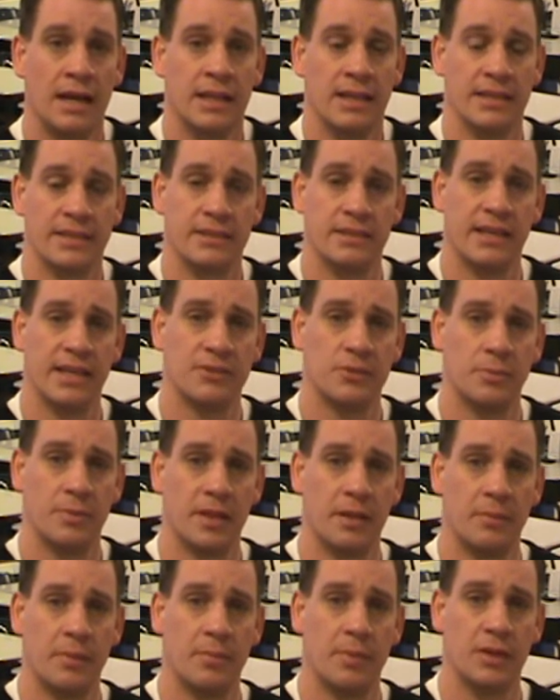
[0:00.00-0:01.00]
This classroom
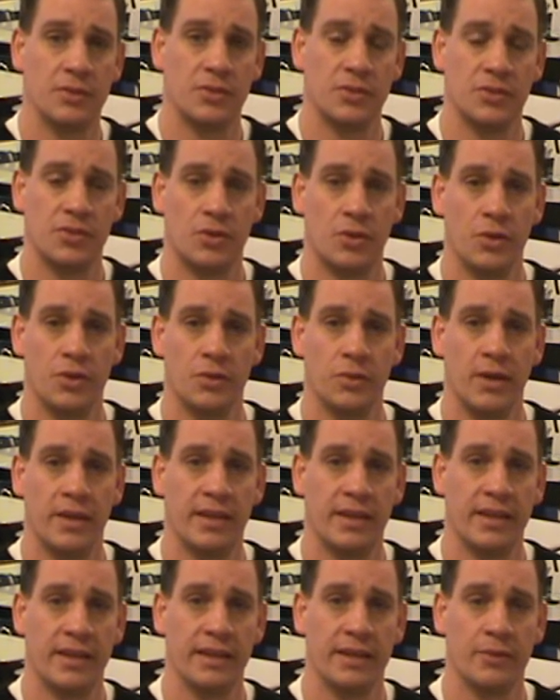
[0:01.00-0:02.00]
that I'm about to show you, I
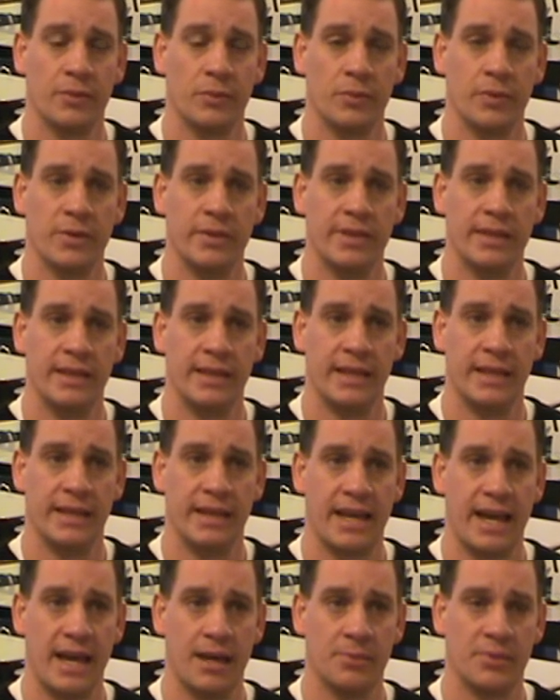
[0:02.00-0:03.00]
think, really
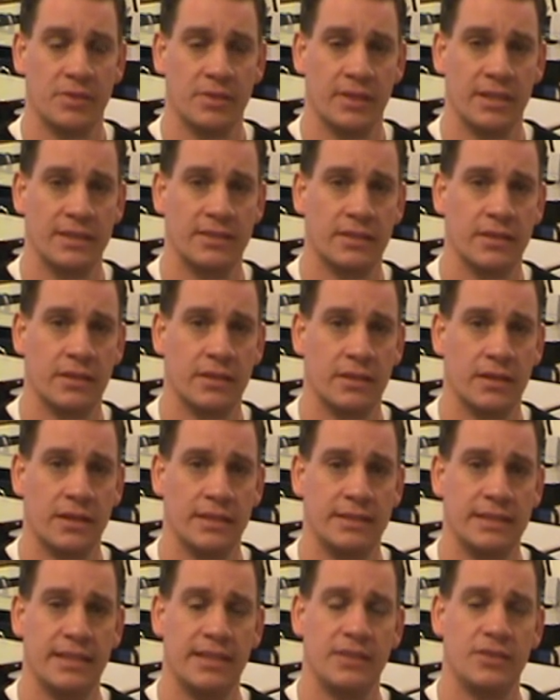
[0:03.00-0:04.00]
encapsulates a, a
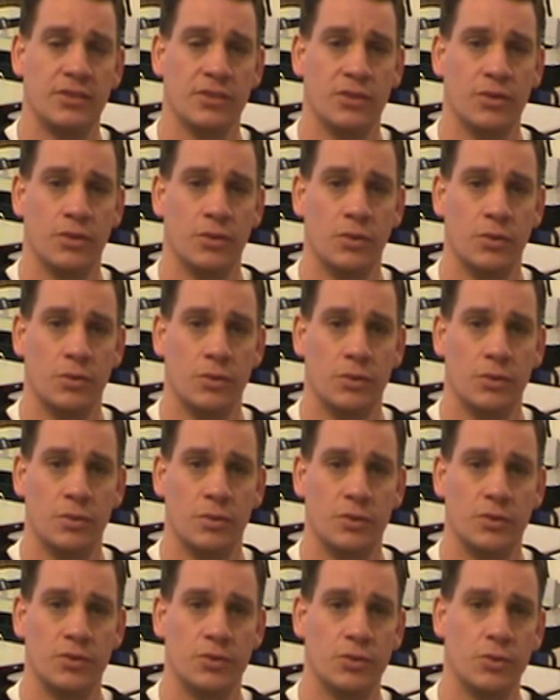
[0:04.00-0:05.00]
teacher who
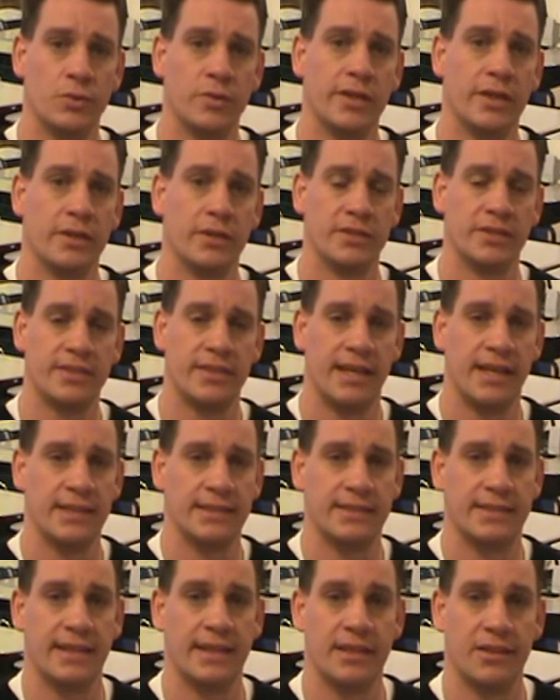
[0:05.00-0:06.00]
truly
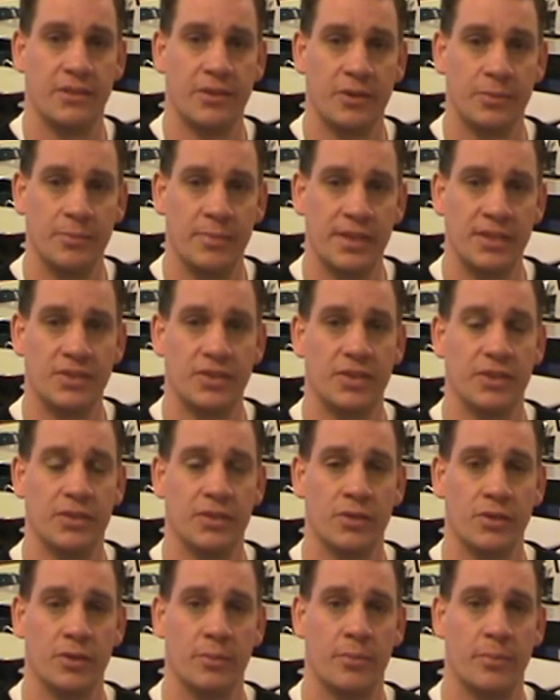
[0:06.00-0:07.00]
understands that their mission,
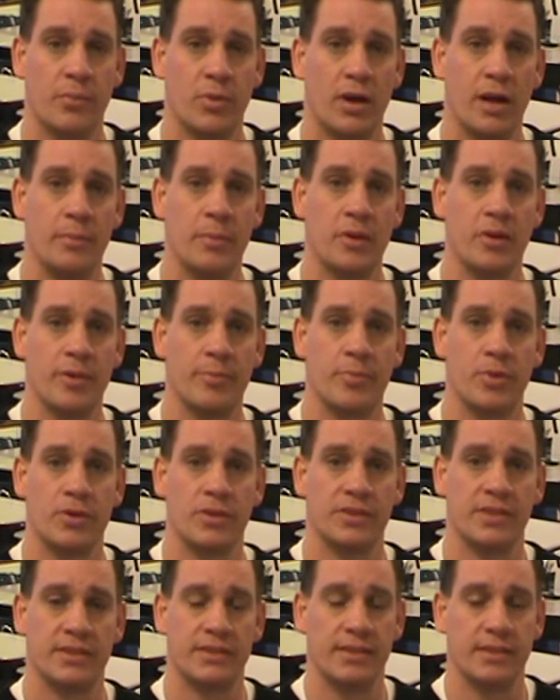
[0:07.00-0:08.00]
their primary
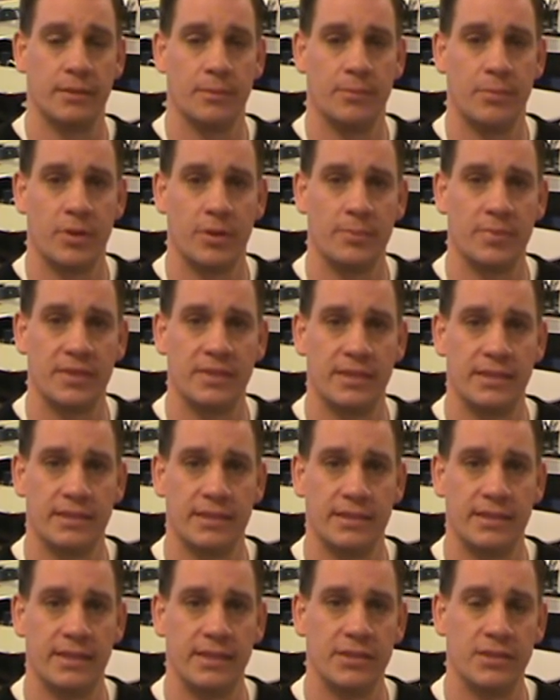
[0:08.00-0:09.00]
purpose, purpose as
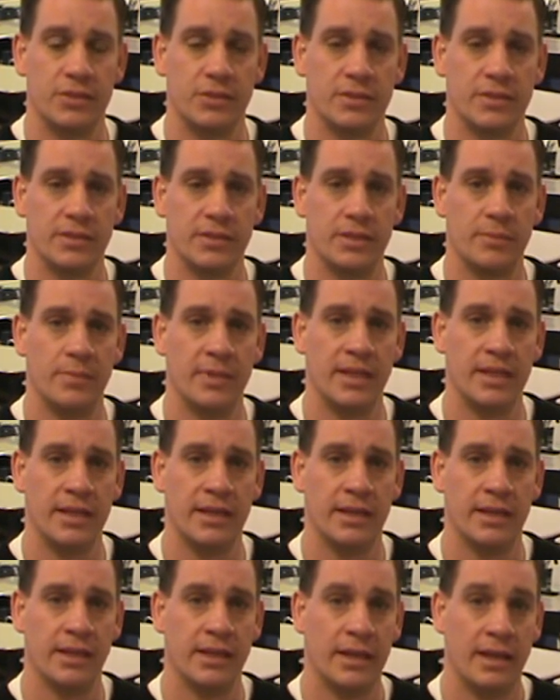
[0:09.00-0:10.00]
a teacher is to
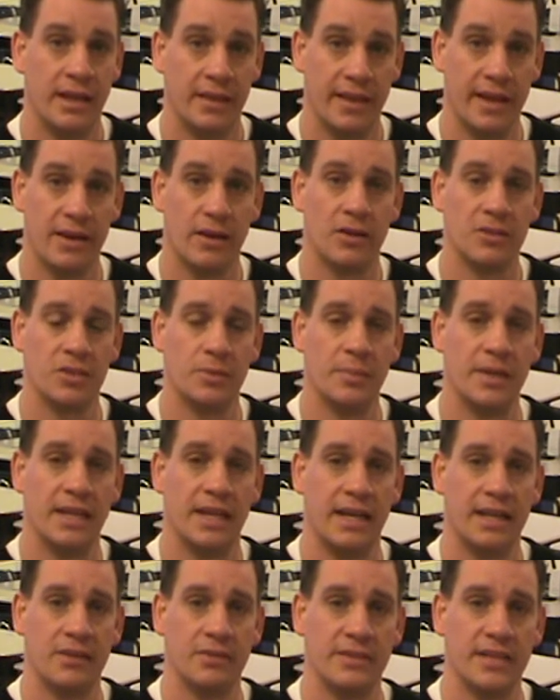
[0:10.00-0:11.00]
be that
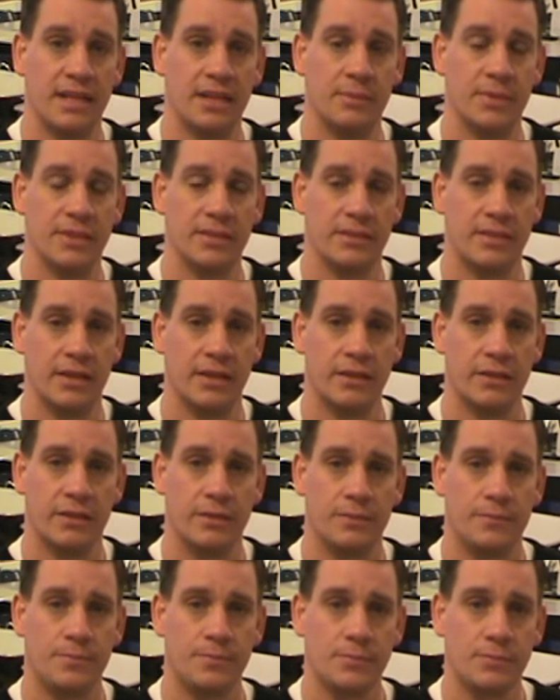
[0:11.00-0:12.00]
ultimate entertainment center.
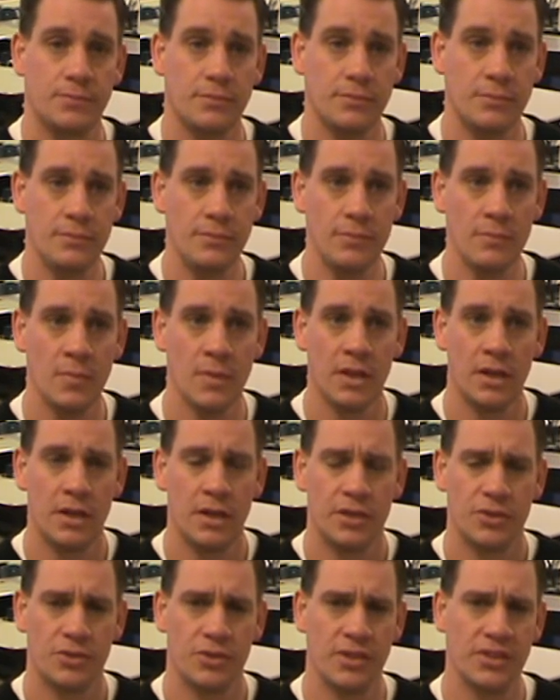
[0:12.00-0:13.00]

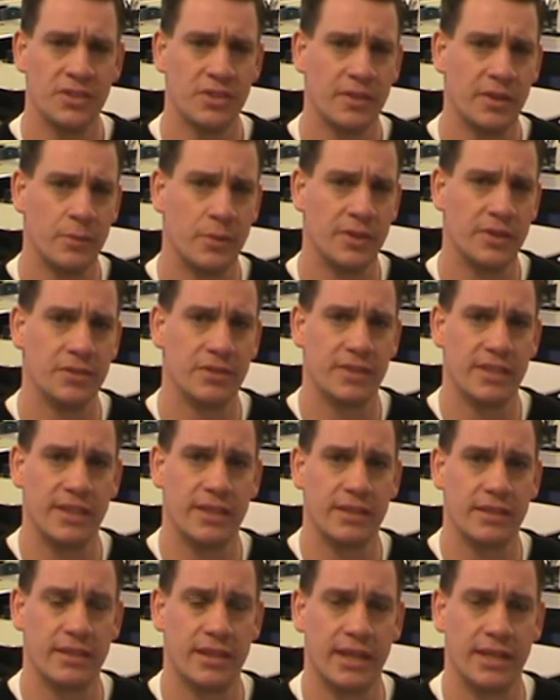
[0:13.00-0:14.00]
Traditionally, what you'll see
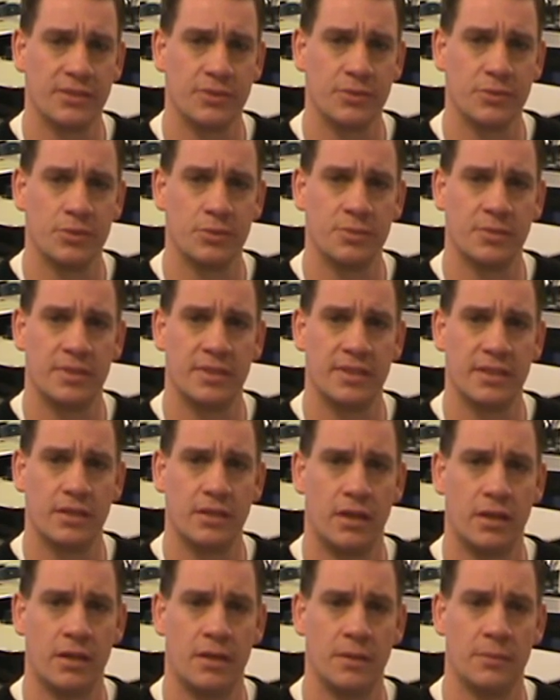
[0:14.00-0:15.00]
in classrooms
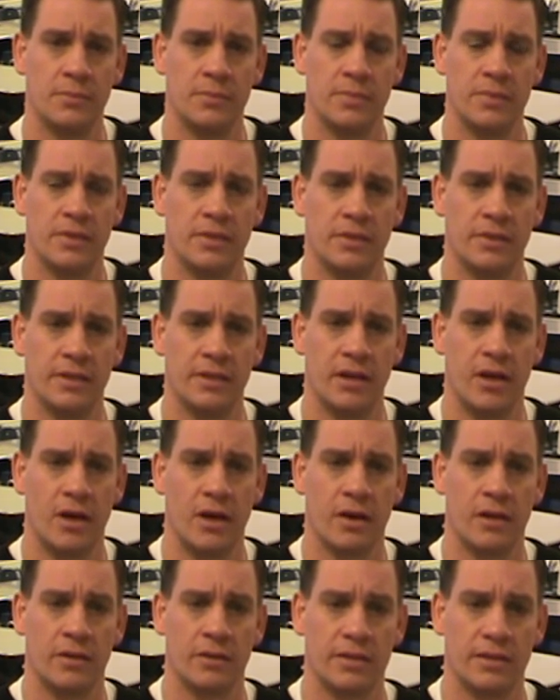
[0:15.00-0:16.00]
um,
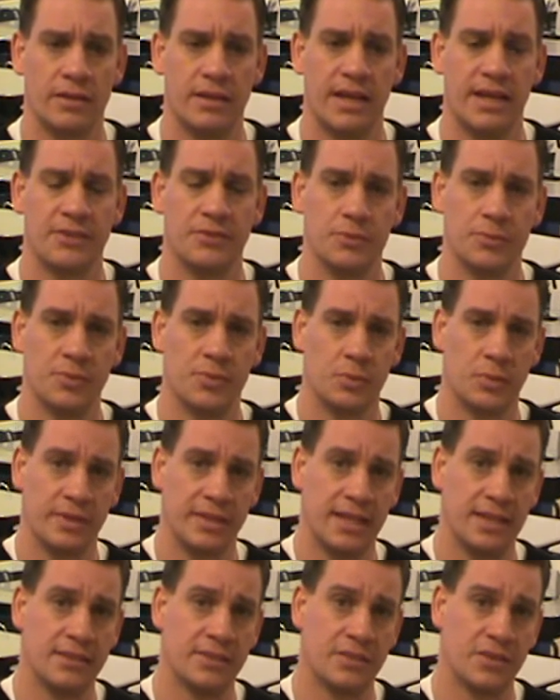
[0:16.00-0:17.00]
are classrooms where
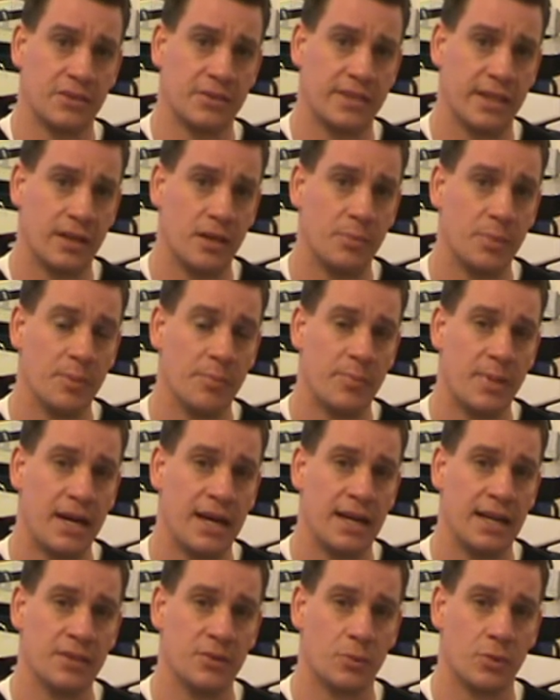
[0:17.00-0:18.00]
desks are set up in
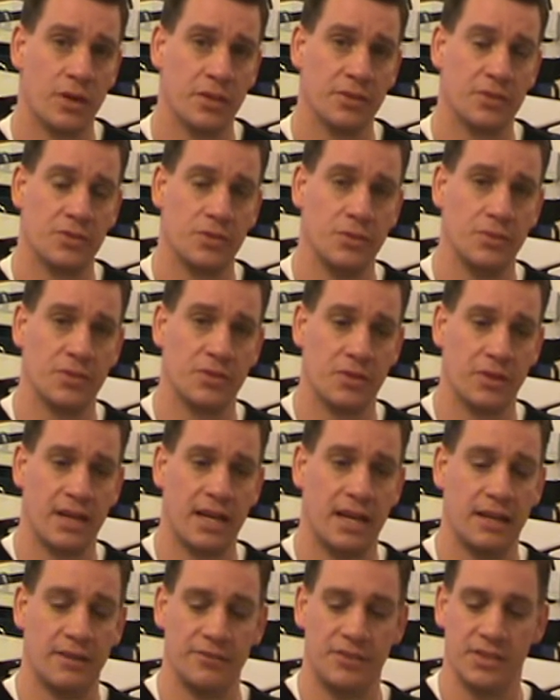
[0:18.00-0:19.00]
pods, where all the students are
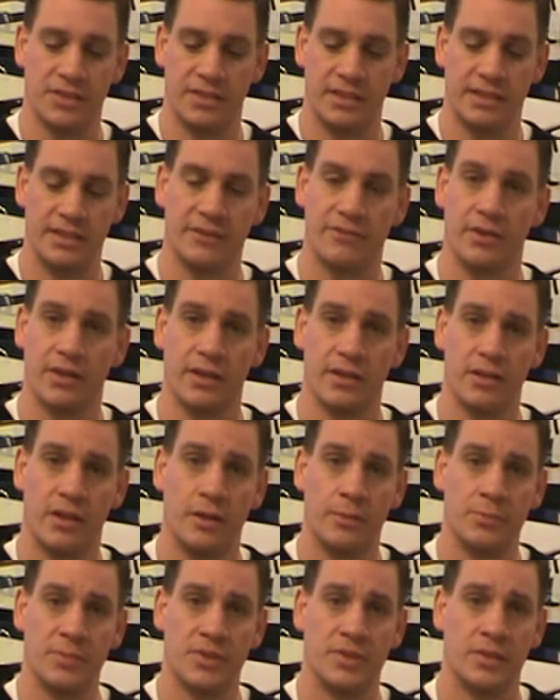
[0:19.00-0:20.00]
kind of just in different
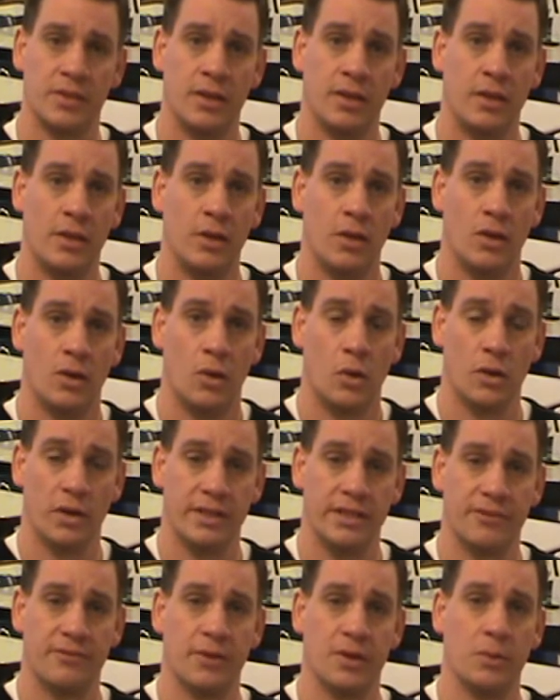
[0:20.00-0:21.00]
clumps or in
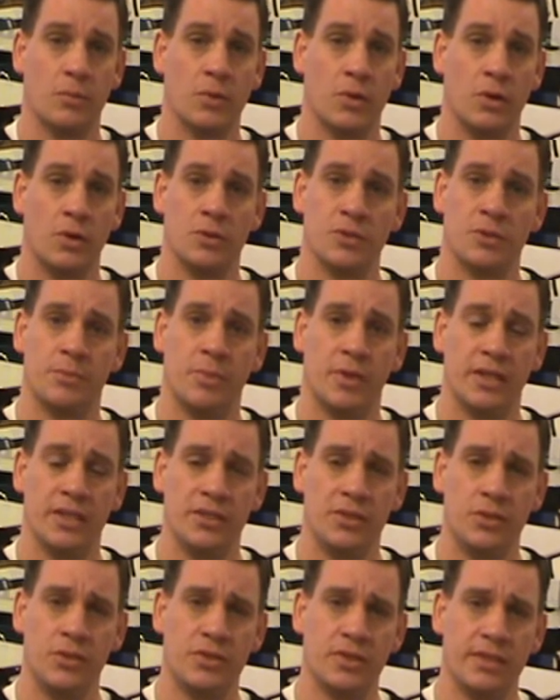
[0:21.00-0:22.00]
different rows, but
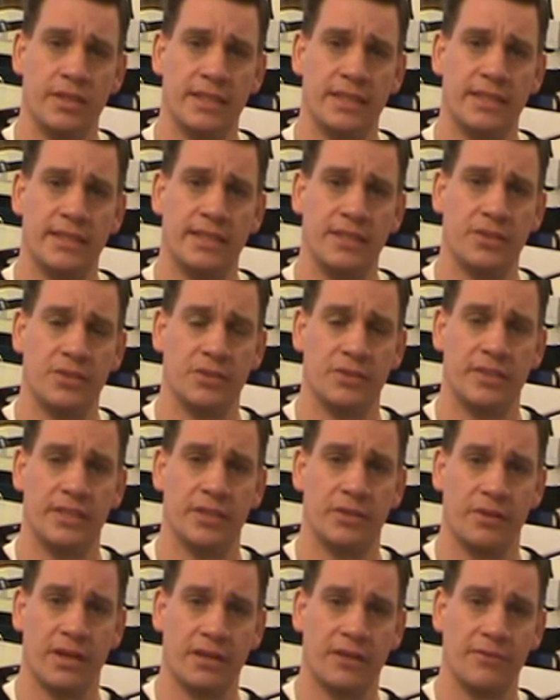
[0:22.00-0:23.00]
usually the teacher is
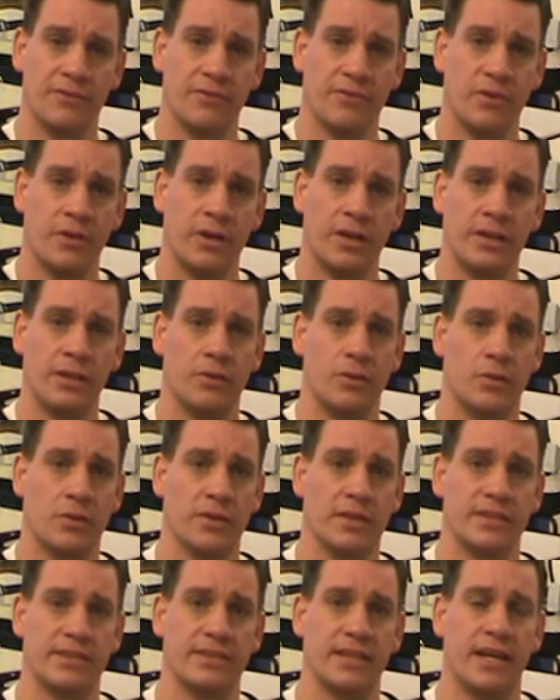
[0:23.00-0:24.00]
either at the front or
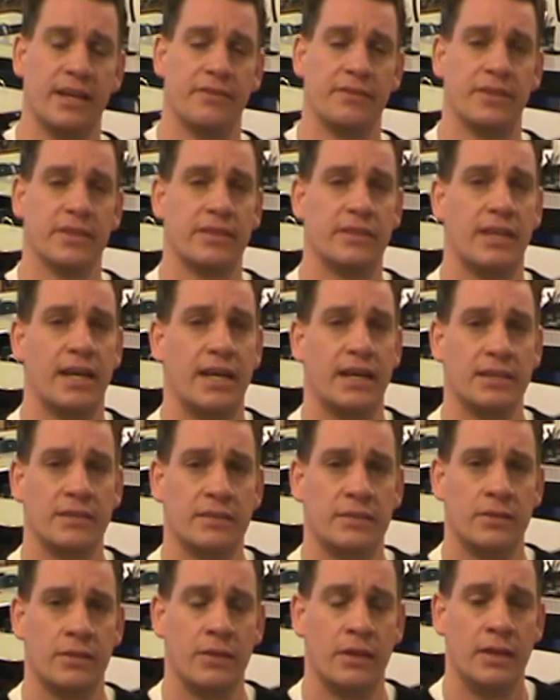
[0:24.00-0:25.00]
the side of the
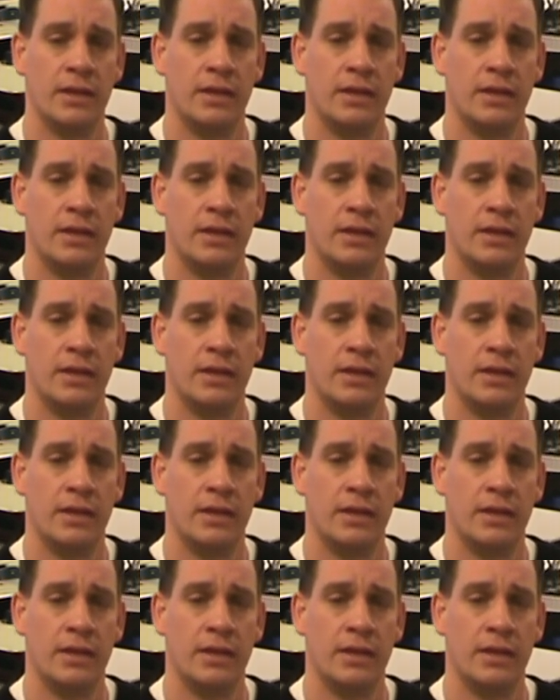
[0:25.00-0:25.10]
class